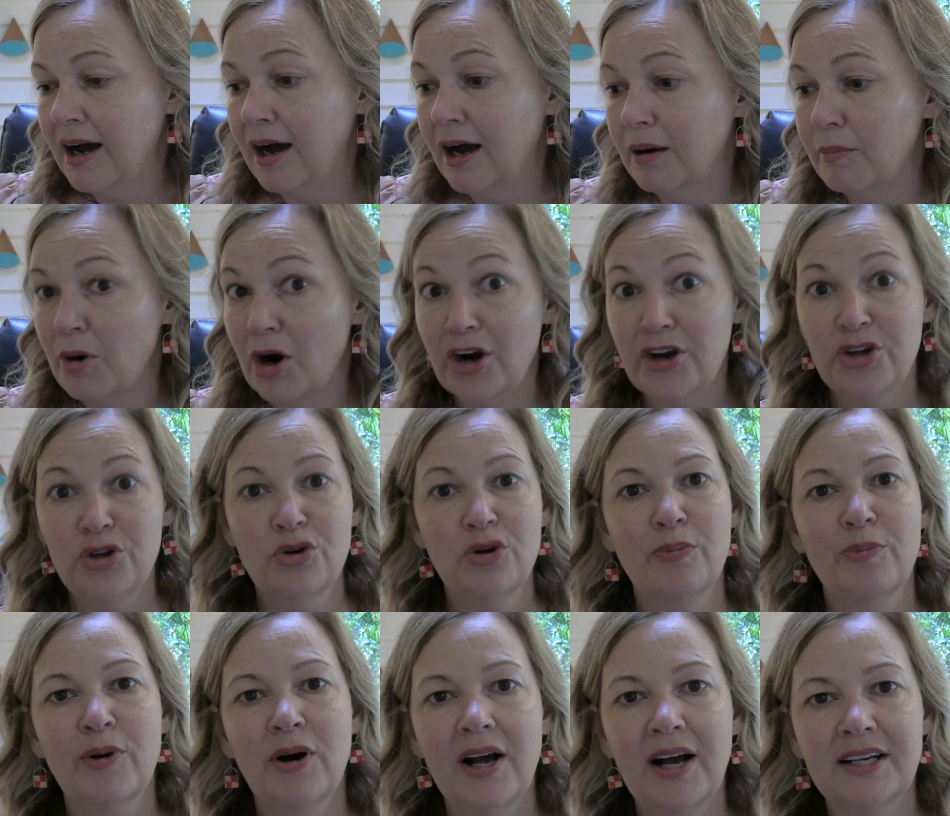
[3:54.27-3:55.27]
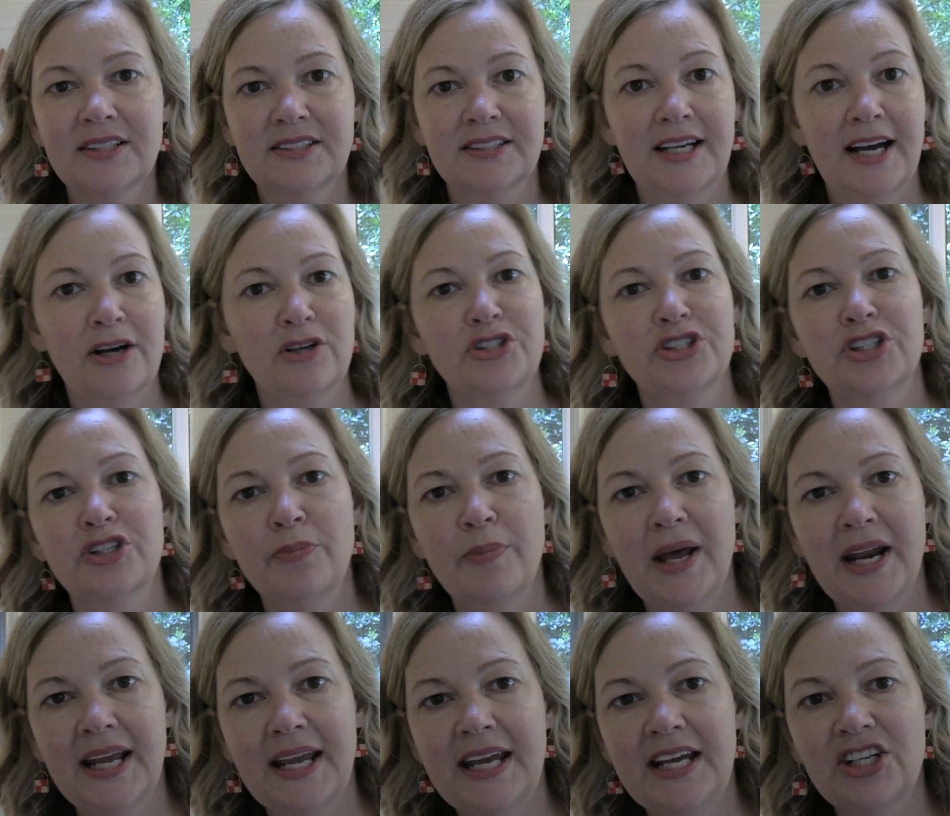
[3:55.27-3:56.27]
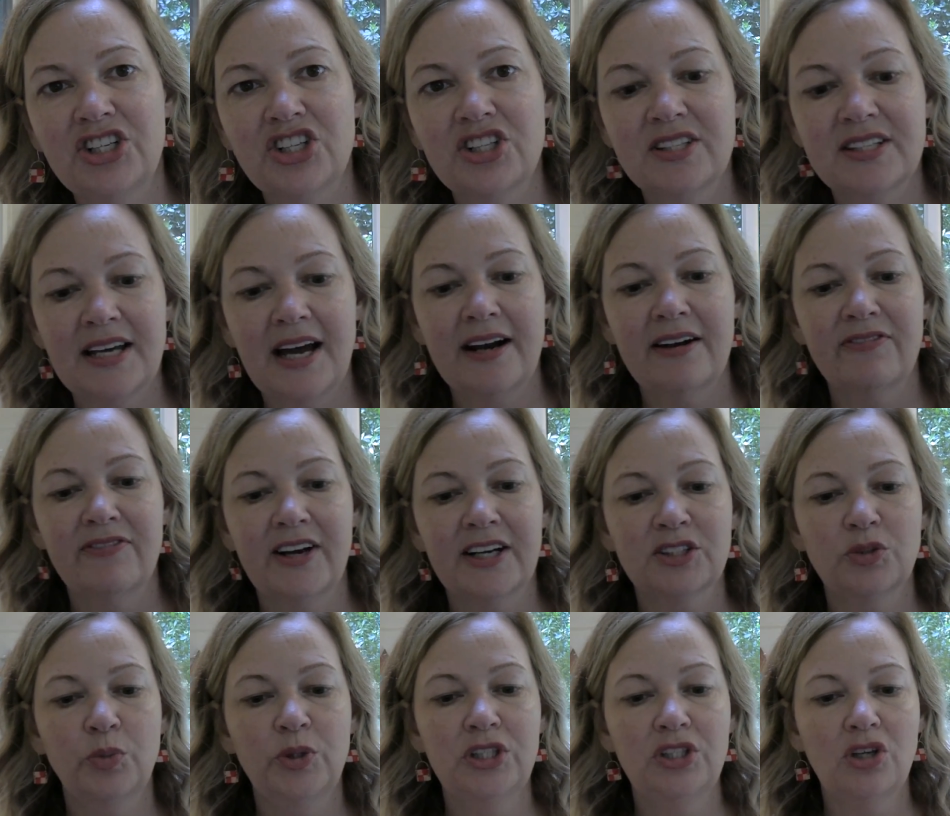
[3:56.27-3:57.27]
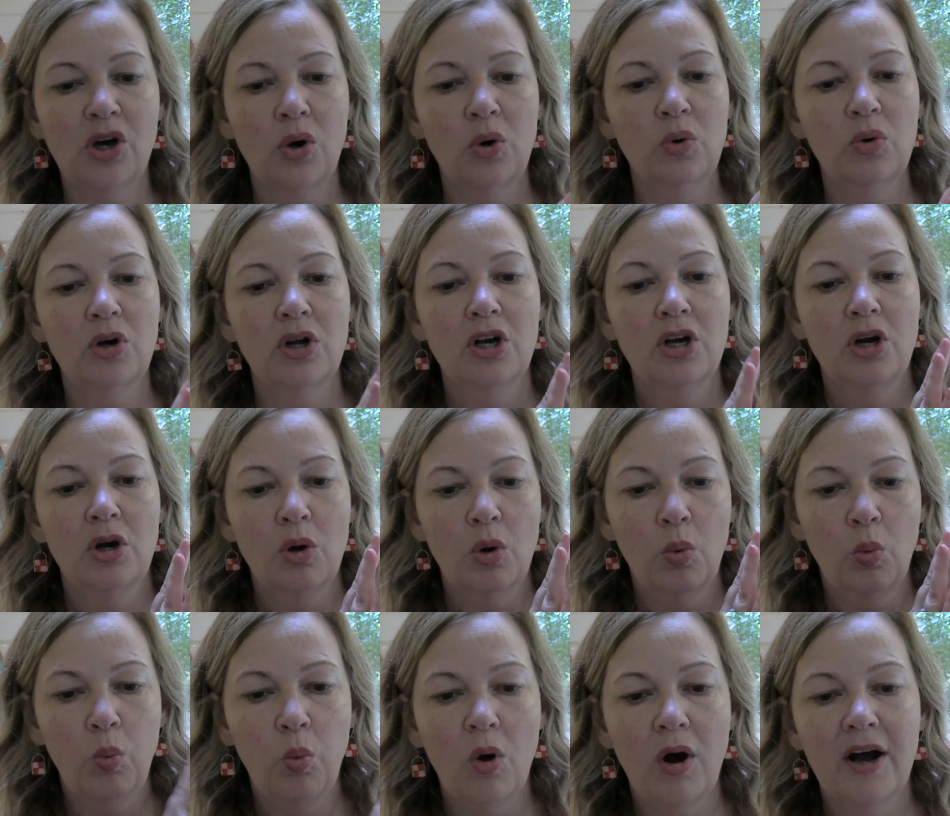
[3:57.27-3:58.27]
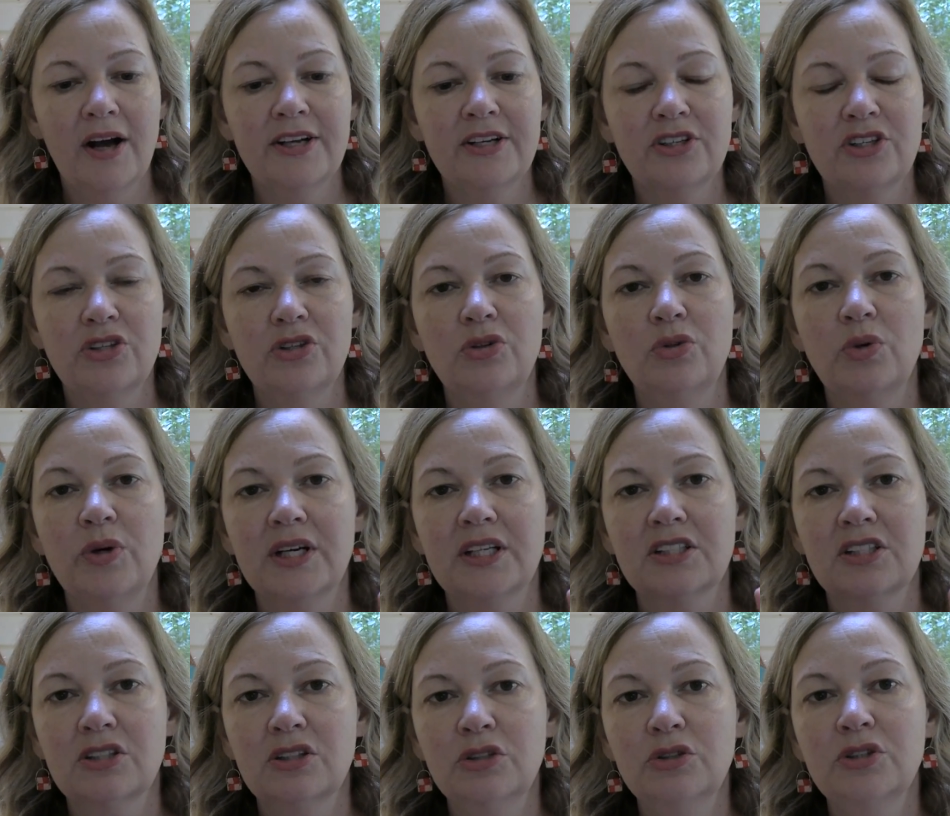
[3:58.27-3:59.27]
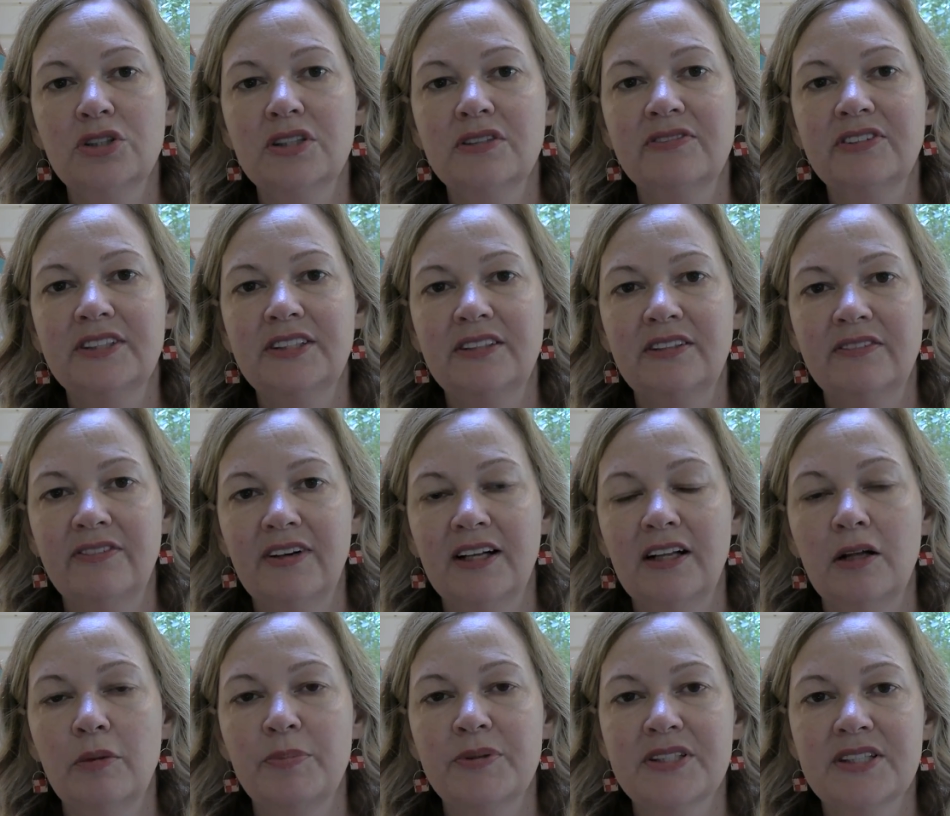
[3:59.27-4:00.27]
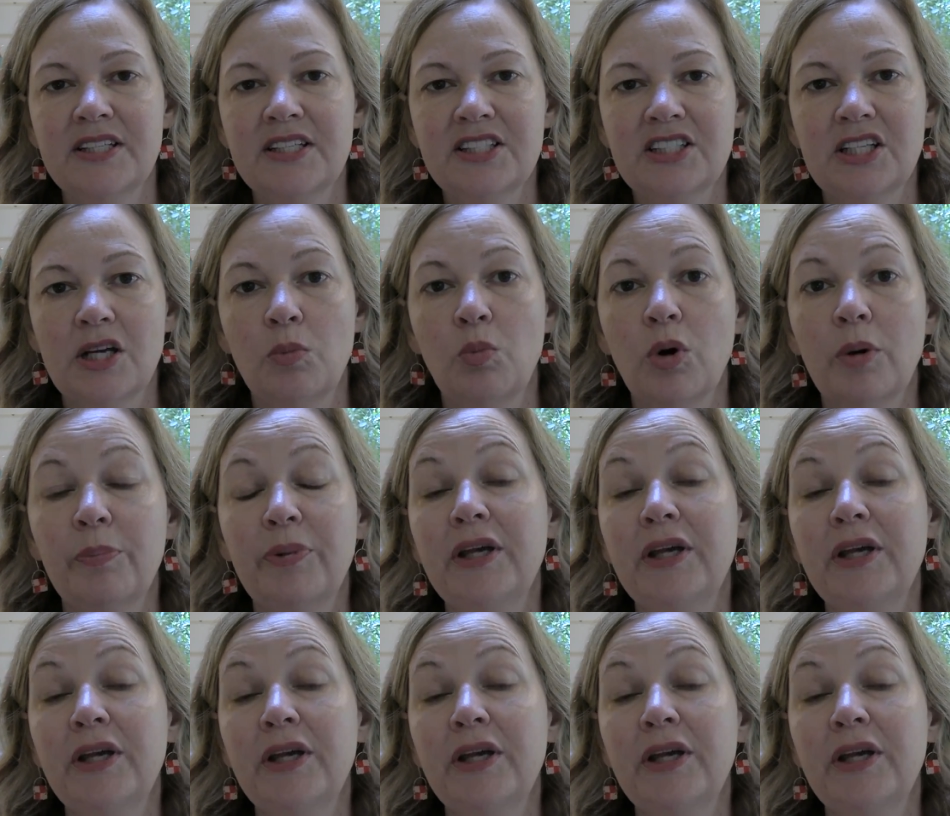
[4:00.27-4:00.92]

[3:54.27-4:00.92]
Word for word: Are you depressed? How's your medication side effects? We don't want to exclusively develop a system where